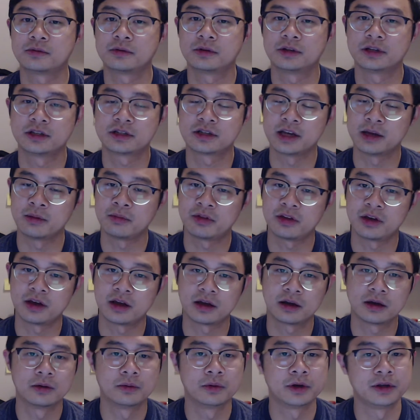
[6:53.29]
Same
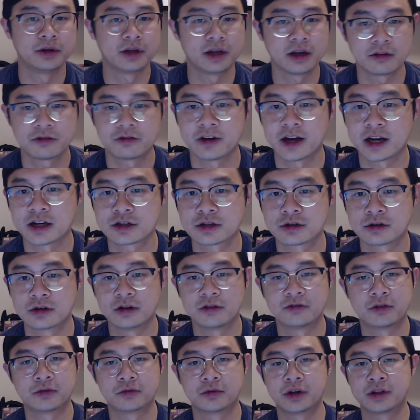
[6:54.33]
thing, when you get faster, if
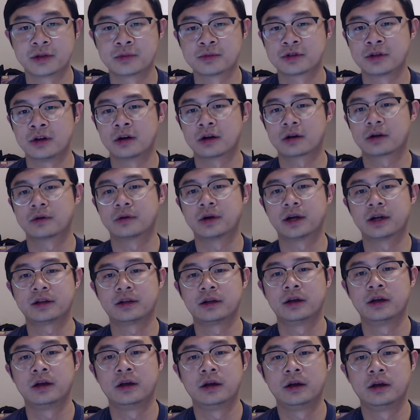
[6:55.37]
the rhythm's not correct,
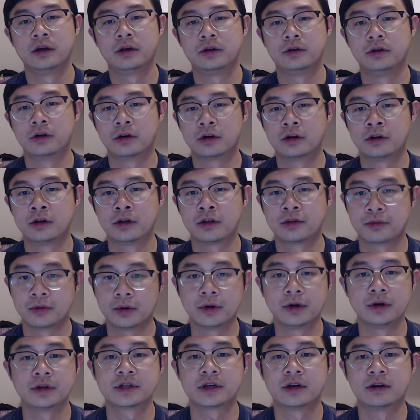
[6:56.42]
you're going to throw
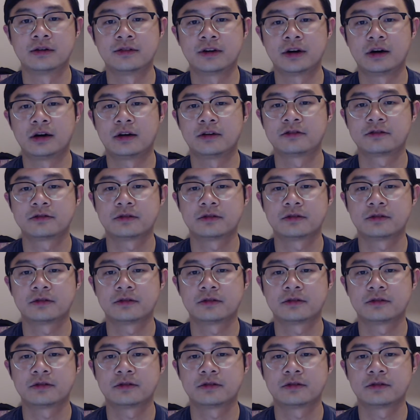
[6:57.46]
yourself off.